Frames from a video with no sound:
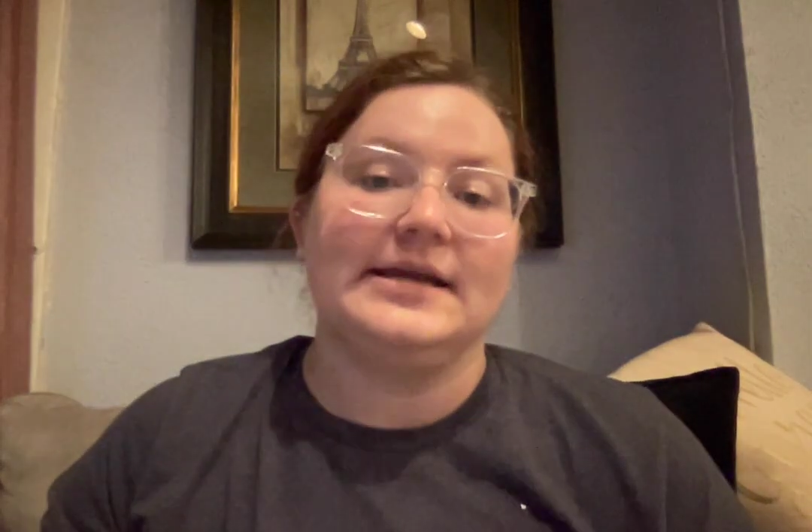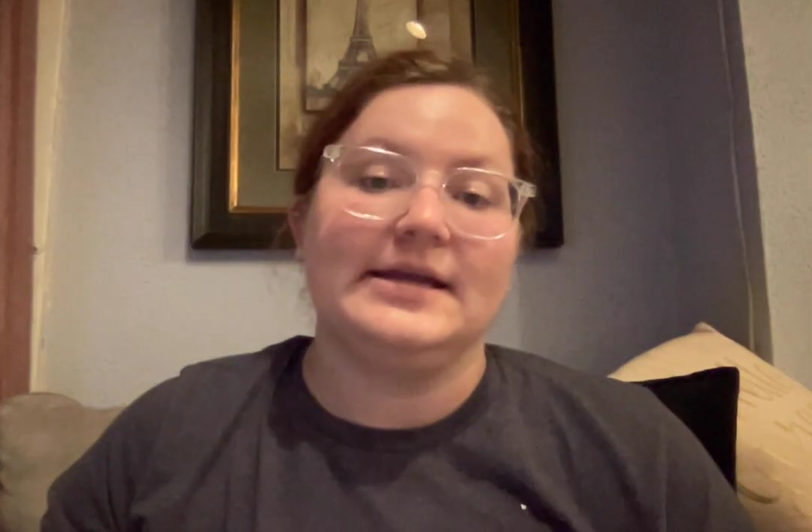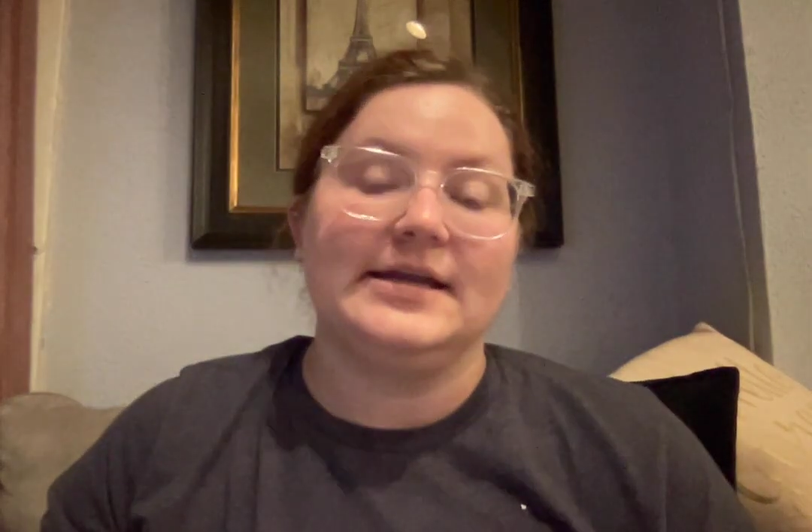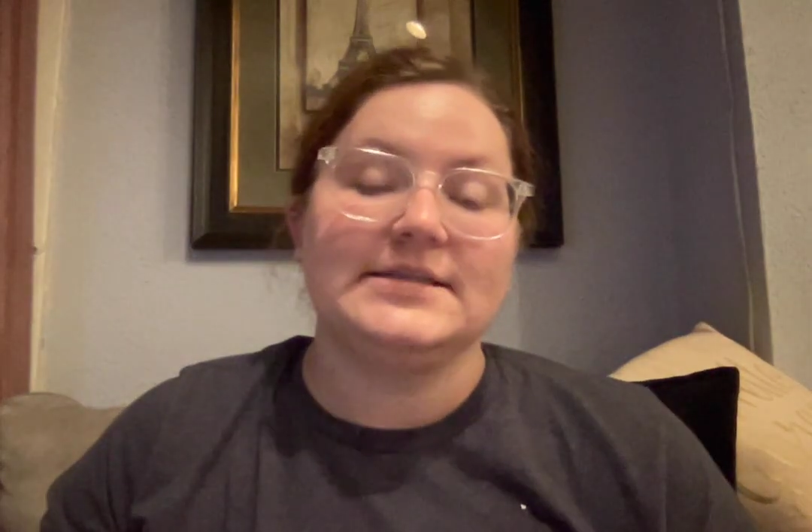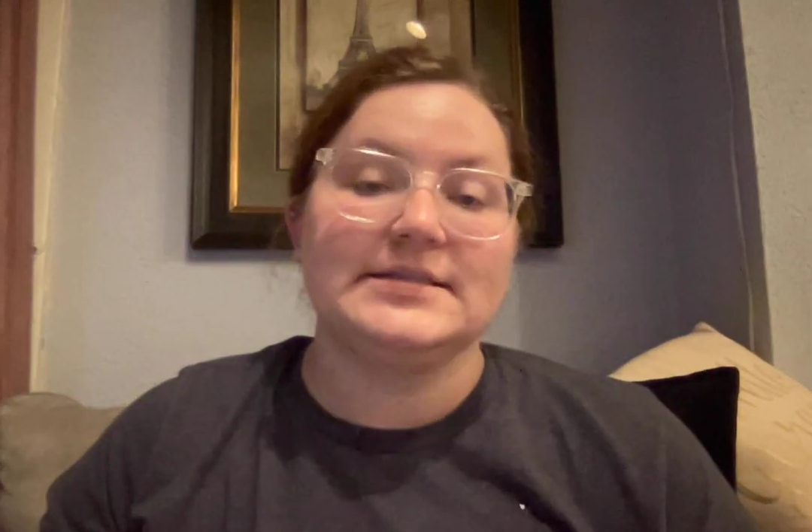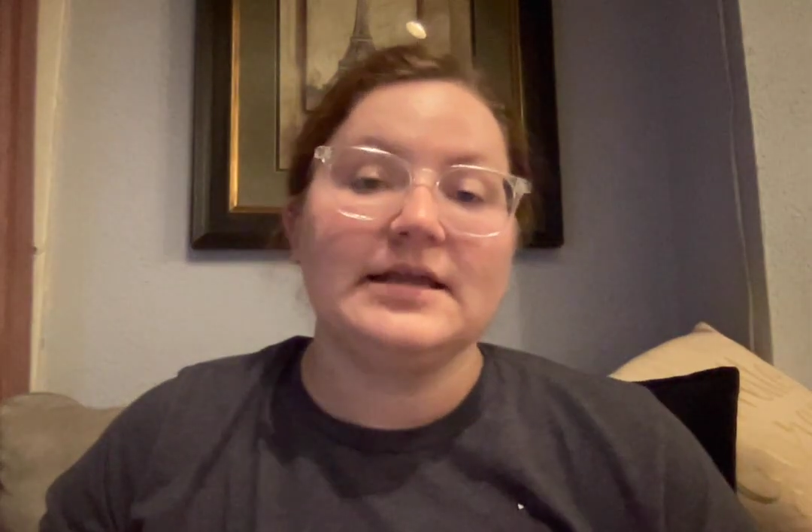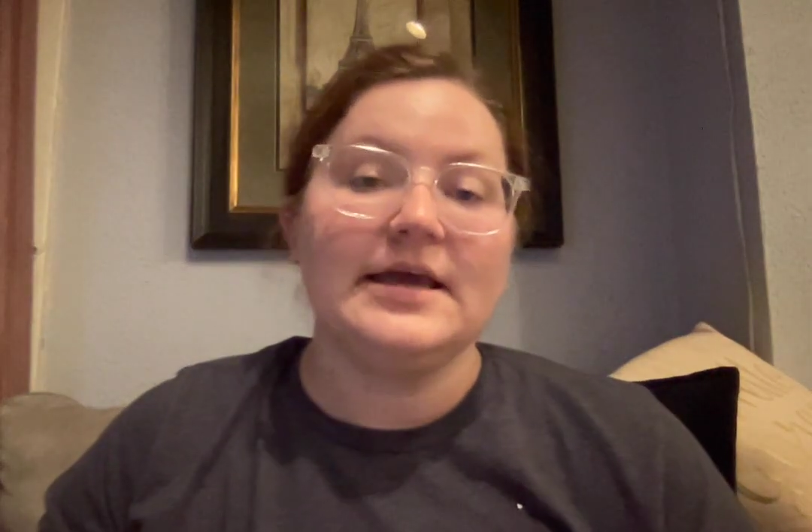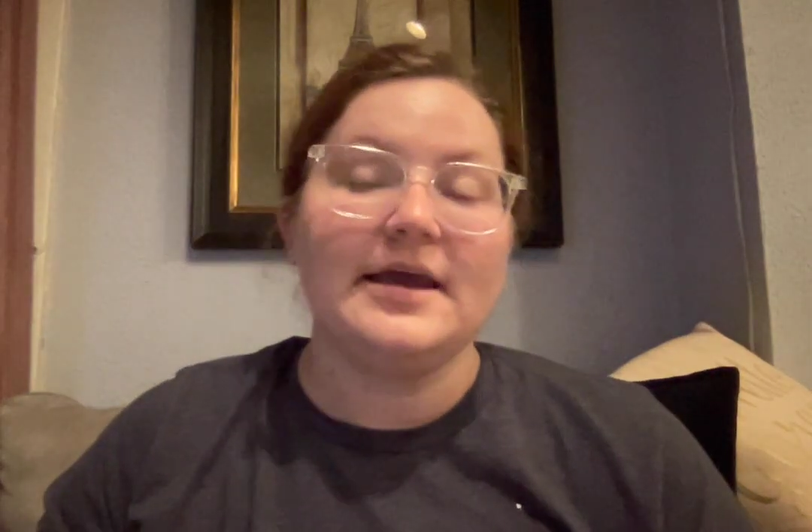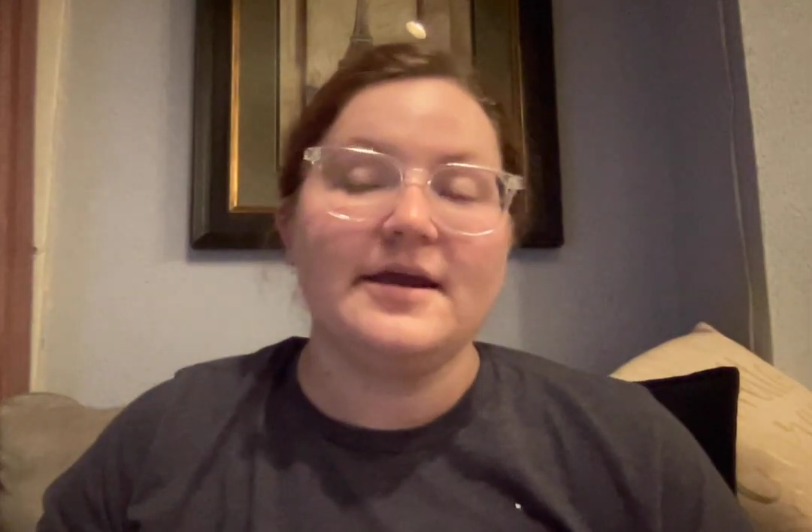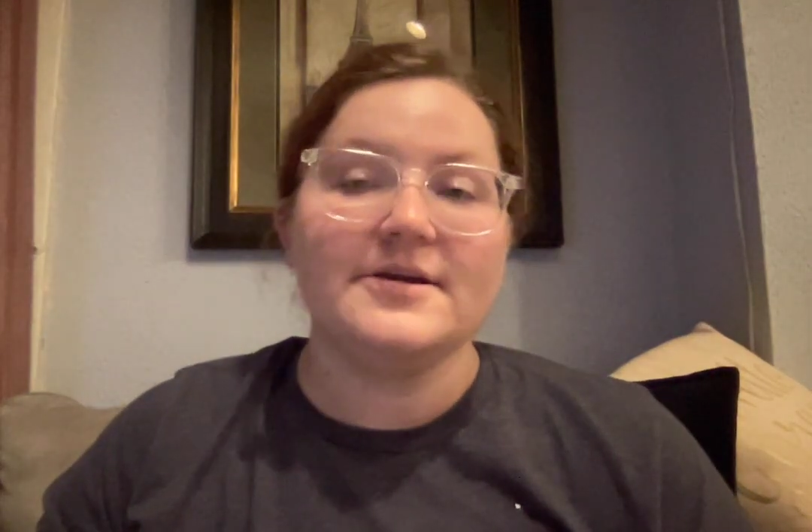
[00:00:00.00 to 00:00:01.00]
and its
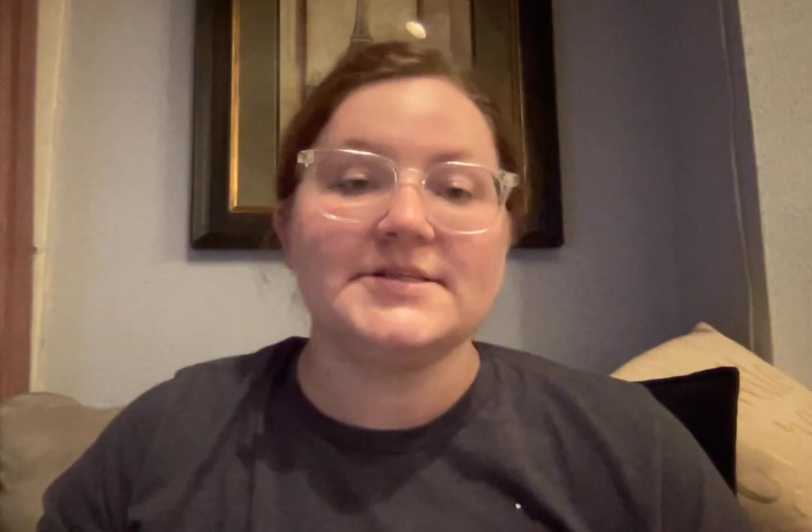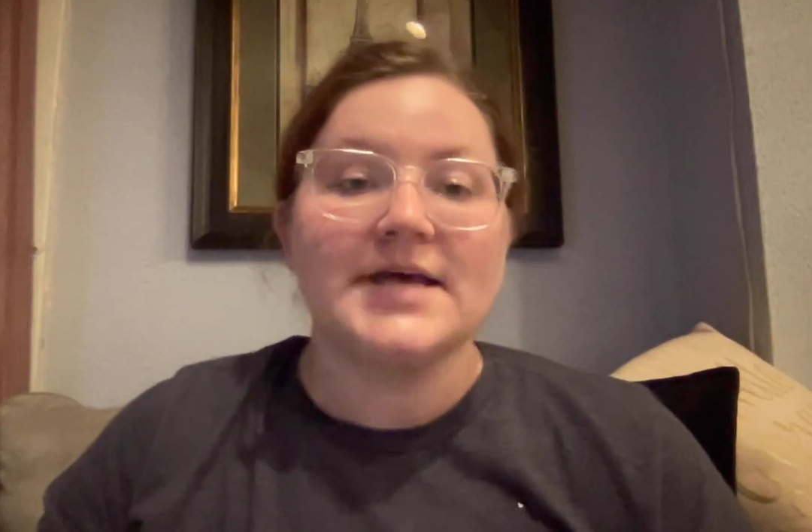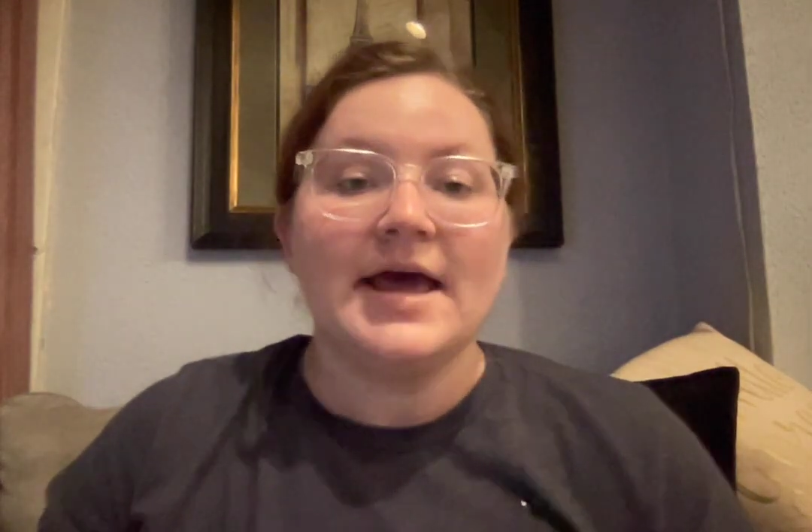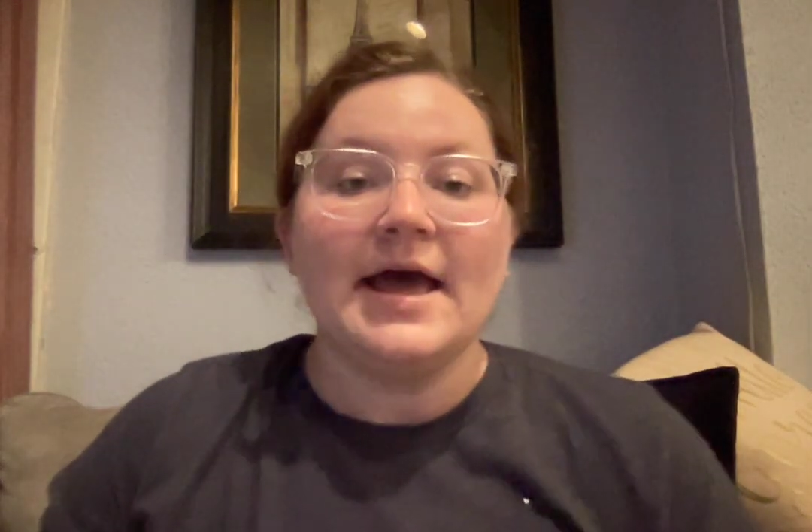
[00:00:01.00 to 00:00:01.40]
layers,